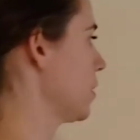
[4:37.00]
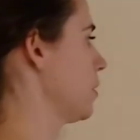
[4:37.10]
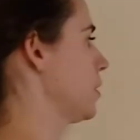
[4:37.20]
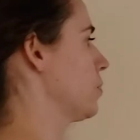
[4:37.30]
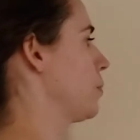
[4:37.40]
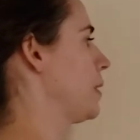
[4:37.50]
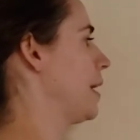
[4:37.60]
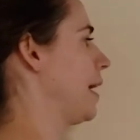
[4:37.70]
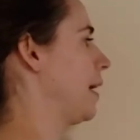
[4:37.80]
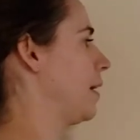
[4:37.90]
So this will
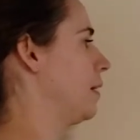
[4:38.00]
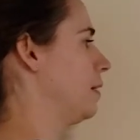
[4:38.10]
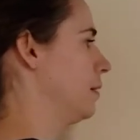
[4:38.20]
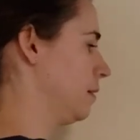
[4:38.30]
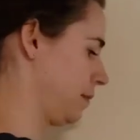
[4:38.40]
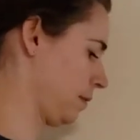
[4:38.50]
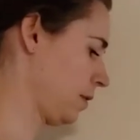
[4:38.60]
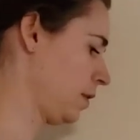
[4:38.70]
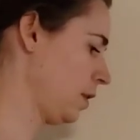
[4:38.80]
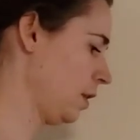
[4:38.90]
be A.
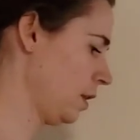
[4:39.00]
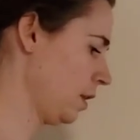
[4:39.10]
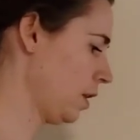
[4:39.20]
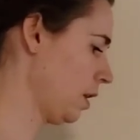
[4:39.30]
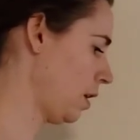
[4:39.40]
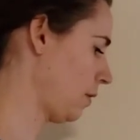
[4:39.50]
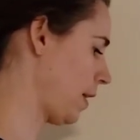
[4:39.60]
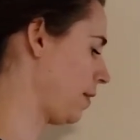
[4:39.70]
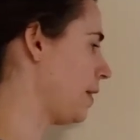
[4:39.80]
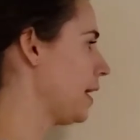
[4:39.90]
All
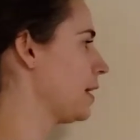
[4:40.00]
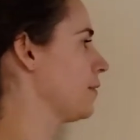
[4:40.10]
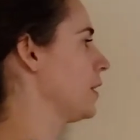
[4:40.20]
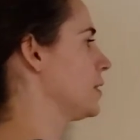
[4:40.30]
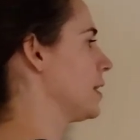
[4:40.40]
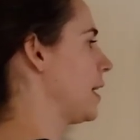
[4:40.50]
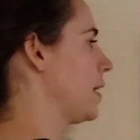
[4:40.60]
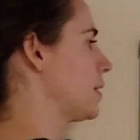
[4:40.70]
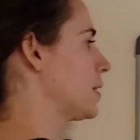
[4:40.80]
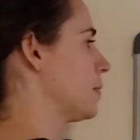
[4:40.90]
right, and they give us
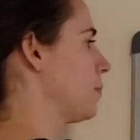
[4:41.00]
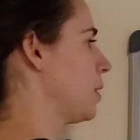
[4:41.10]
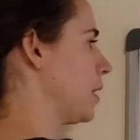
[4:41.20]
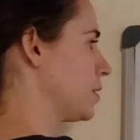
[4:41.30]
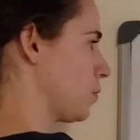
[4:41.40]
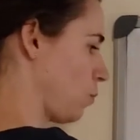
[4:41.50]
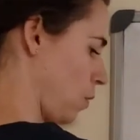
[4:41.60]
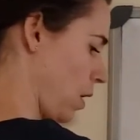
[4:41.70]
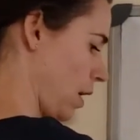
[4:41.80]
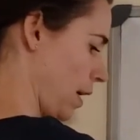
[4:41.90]
x plus
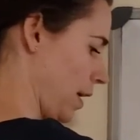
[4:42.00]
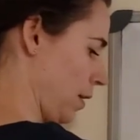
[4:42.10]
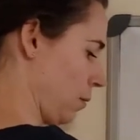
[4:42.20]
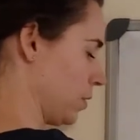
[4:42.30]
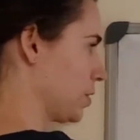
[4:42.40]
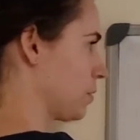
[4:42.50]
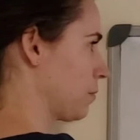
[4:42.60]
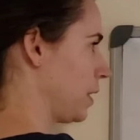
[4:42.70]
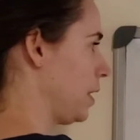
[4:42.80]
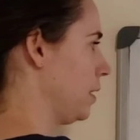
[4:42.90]
y equals
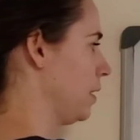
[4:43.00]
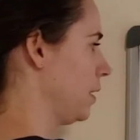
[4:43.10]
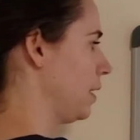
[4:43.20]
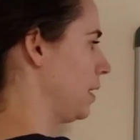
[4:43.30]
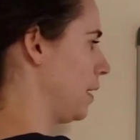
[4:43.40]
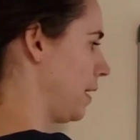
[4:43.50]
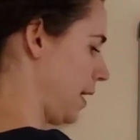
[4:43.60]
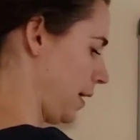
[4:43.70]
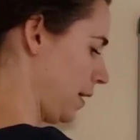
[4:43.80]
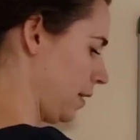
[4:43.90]
3,
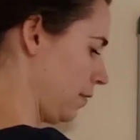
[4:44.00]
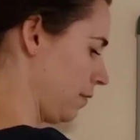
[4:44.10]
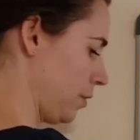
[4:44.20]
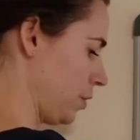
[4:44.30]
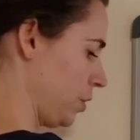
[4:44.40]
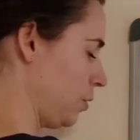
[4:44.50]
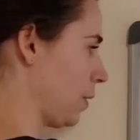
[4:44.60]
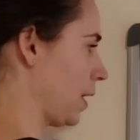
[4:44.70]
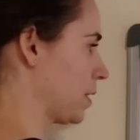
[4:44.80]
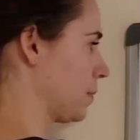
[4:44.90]
negative
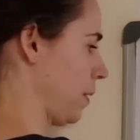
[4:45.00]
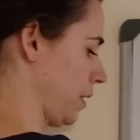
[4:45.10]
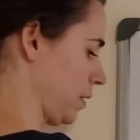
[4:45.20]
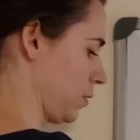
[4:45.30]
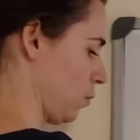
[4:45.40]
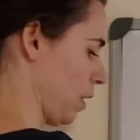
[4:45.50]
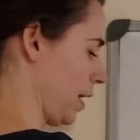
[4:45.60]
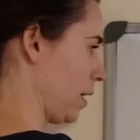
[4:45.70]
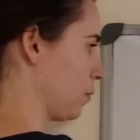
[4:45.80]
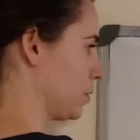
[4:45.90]
2x minus y
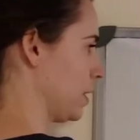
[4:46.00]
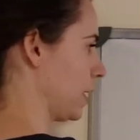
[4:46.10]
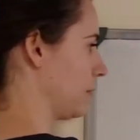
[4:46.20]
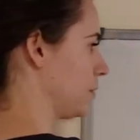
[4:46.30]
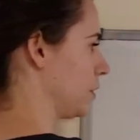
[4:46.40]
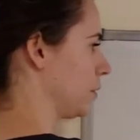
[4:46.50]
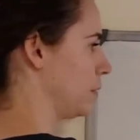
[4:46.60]
equals negative 2.